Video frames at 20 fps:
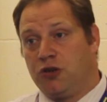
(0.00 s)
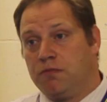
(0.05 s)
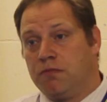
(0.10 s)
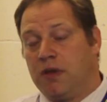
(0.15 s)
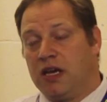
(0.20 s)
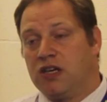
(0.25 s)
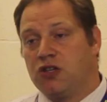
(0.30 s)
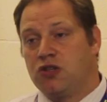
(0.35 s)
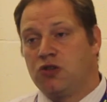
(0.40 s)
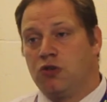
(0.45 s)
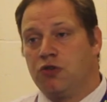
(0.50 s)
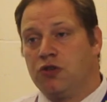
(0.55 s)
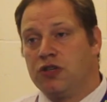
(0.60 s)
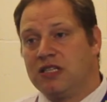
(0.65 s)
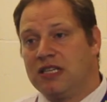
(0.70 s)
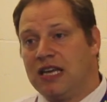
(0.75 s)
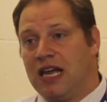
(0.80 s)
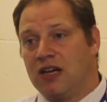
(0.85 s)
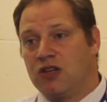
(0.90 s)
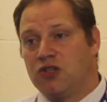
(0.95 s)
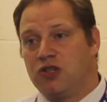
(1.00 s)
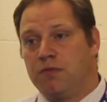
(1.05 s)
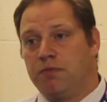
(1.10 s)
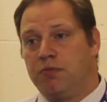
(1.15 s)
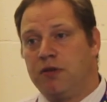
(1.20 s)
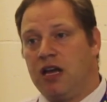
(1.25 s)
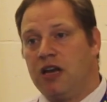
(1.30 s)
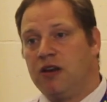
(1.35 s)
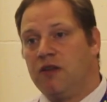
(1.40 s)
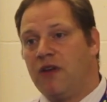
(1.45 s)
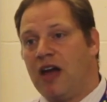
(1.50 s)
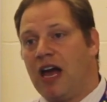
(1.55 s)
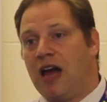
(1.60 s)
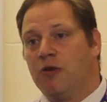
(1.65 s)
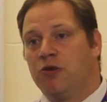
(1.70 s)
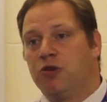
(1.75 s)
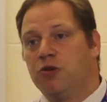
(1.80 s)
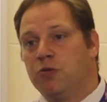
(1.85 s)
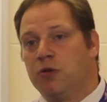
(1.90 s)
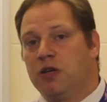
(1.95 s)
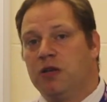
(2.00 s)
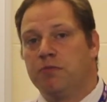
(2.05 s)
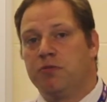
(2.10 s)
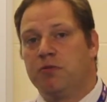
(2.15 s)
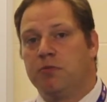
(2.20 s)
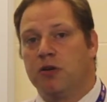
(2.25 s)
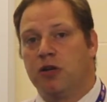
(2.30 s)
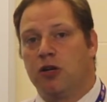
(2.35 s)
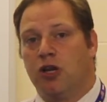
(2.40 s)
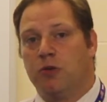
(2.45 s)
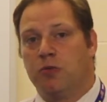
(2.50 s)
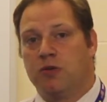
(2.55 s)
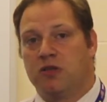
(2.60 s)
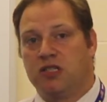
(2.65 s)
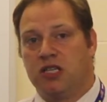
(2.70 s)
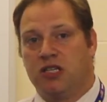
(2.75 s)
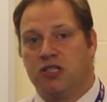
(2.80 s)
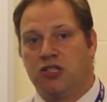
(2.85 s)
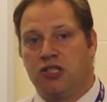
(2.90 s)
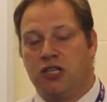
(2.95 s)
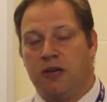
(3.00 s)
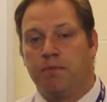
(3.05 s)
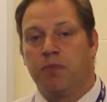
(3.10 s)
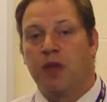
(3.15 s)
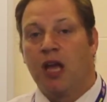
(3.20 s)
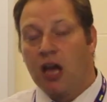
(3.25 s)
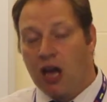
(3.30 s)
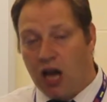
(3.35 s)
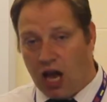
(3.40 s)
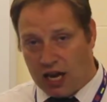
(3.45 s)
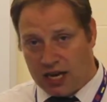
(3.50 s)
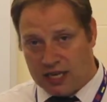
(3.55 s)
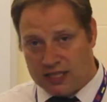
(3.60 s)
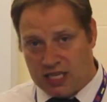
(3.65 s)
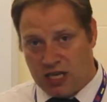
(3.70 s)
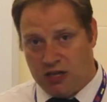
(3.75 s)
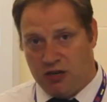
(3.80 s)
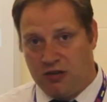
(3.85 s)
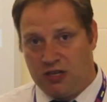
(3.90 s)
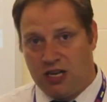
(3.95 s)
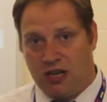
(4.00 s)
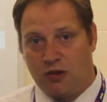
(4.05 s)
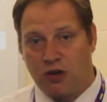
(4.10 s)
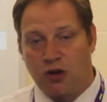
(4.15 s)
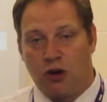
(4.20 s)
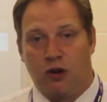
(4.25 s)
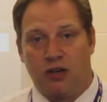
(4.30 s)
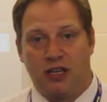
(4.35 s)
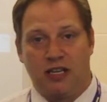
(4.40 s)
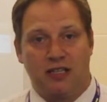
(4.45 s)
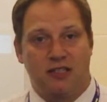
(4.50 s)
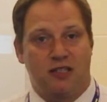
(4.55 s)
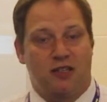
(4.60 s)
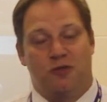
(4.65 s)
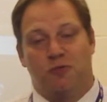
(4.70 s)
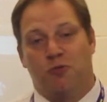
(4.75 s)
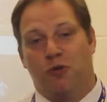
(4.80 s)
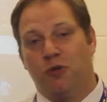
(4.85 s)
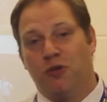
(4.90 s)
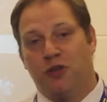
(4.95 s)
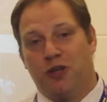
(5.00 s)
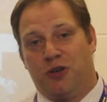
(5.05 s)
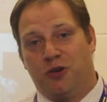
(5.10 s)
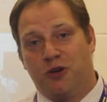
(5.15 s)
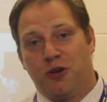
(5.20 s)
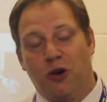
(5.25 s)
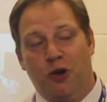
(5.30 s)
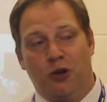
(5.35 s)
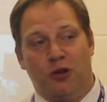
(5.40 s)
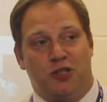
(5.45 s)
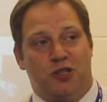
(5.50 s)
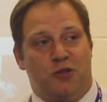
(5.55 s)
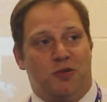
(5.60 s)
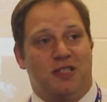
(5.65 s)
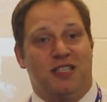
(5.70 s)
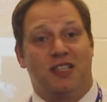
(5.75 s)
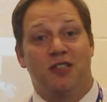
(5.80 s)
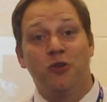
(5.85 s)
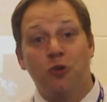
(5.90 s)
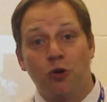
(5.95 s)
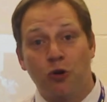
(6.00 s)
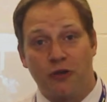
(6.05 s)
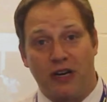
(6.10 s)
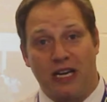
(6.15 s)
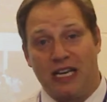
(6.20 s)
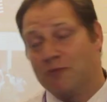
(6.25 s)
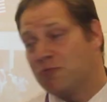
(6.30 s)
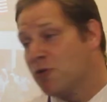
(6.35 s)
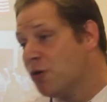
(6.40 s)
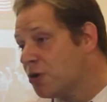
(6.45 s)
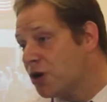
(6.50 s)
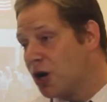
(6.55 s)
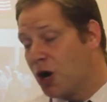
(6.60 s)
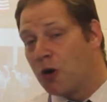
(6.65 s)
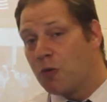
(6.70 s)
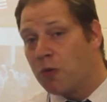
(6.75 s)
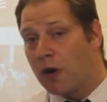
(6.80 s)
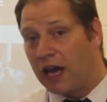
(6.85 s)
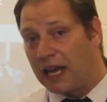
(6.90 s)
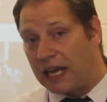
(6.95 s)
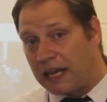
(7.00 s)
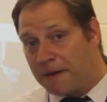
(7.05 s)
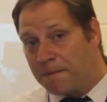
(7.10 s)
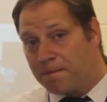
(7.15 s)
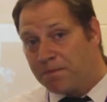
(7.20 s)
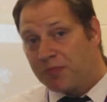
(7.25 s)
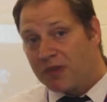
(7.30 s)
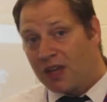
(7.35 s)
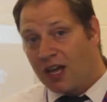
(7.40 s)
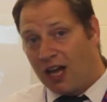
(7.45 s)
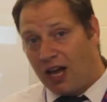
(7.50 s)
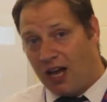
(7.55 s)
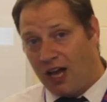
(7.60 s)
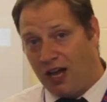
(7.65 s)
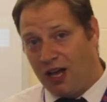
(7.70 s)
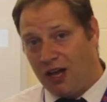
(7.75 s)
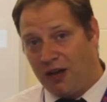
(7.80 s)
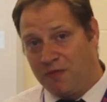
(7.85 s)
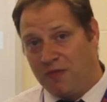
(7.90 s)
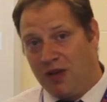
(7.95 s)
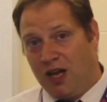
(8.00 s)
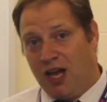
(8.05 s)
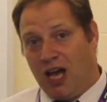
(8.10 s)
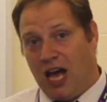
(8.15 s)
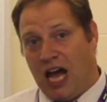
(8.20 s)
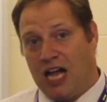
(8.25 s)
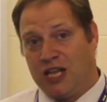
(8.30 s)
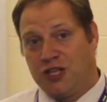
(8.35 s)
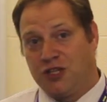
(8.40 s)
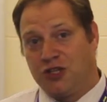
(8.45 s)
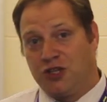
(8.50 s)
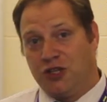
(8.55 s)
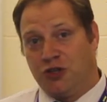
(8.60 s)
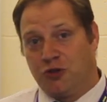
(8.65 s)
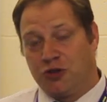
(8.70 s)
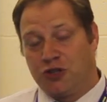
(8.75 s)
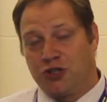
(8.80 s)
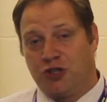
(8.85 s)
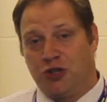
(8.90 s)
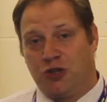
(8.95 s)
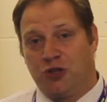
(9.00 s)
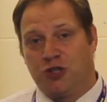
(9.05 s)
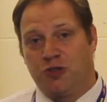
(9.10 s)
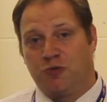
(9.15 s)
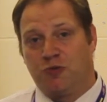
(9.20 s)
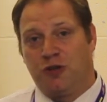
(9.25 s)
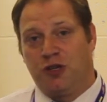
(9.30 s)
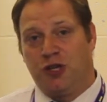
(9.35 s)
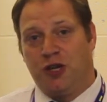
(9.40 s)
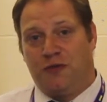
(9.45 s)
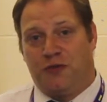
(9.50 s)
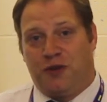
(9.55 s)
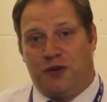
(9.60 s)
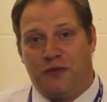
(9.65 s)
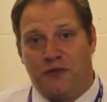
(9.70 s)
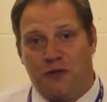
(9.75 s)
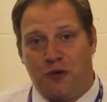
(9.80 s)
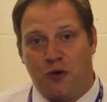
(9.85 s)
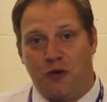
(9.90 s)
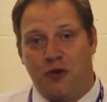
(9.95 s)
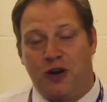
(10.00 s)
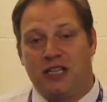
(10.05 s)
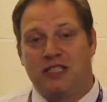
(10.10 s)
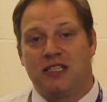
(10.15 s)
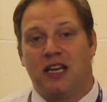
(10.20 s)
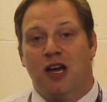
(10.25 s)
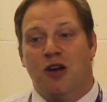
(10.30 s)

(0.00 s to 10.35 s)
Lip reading: you make sure there's an action plan of how you will implement global citizenship. I can tell you now, colleagues, that the one thing you can't do is ignore it. It won't go away. And your students will love you for it